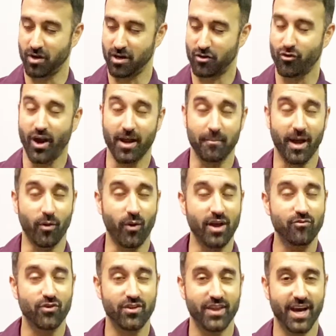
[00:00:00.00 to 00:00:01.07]
credit my
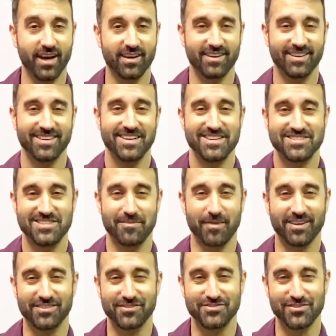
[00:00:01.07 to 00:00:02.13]
wife with that. She
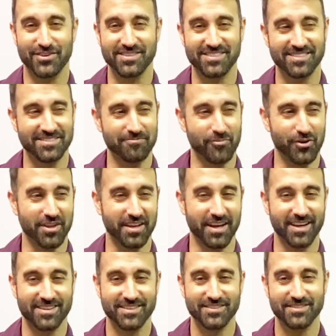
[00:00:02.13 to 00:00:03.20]
makes those choices more than
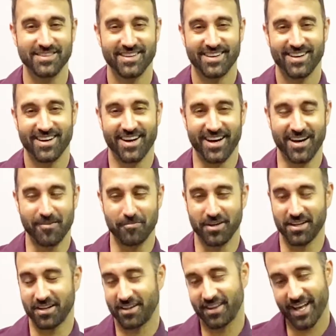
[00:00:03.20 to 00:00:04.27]
I do. But
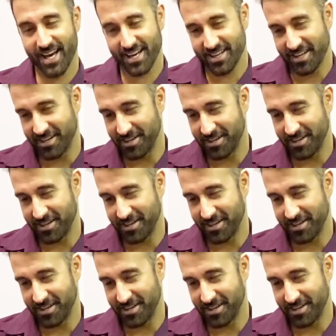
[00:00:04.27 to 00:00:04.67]
other than that,